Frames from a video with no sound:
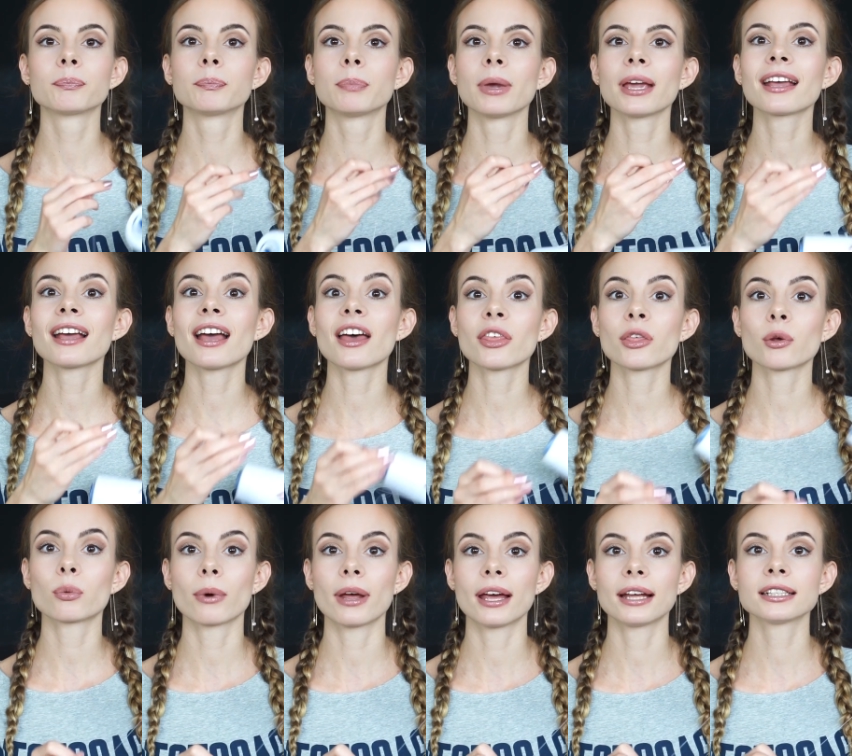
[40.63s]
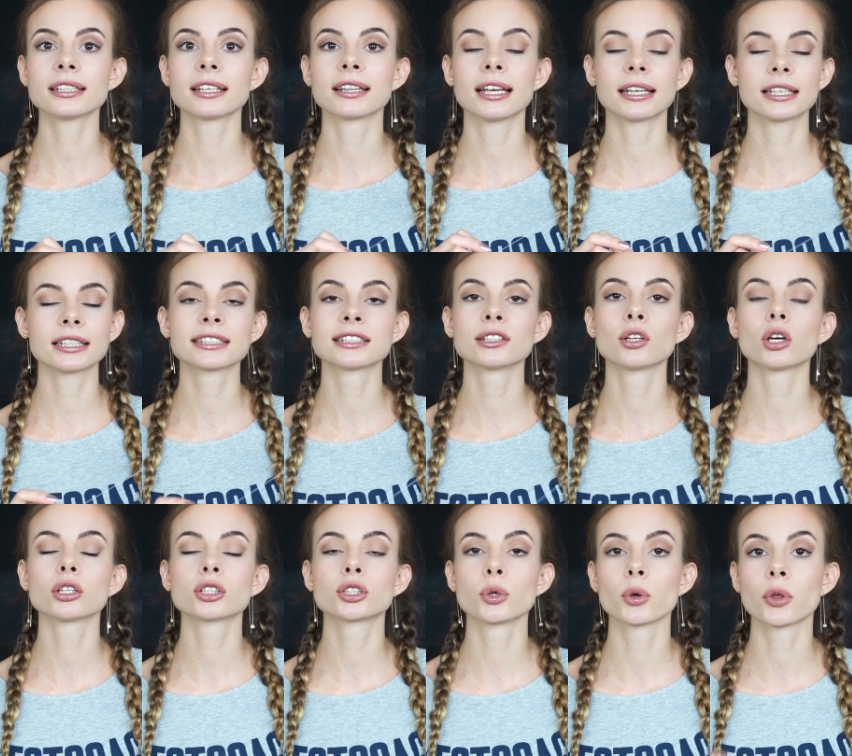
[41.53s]
pick a thread that is
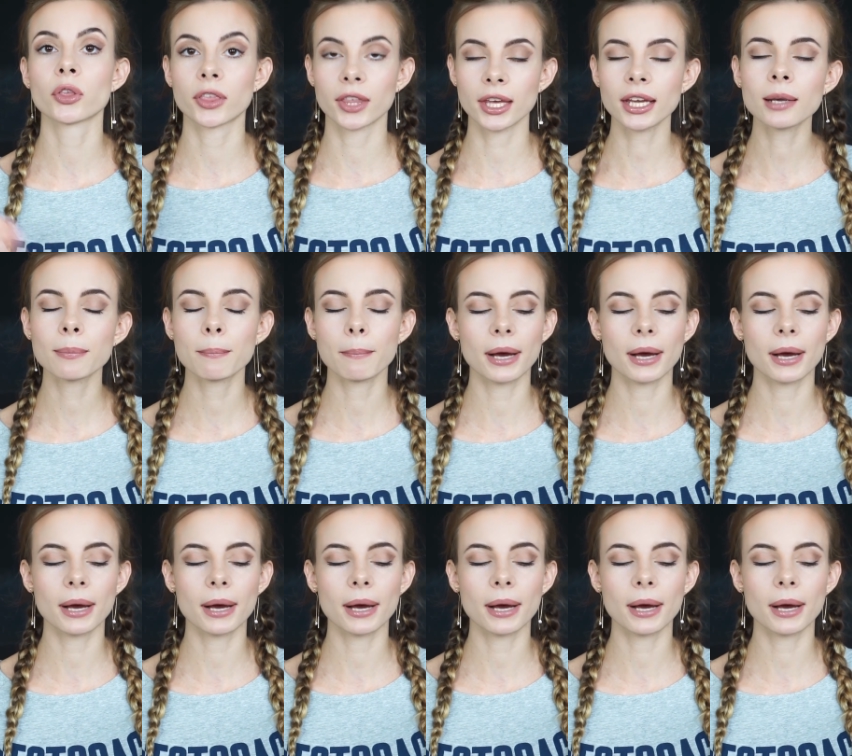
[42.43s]
not too thick,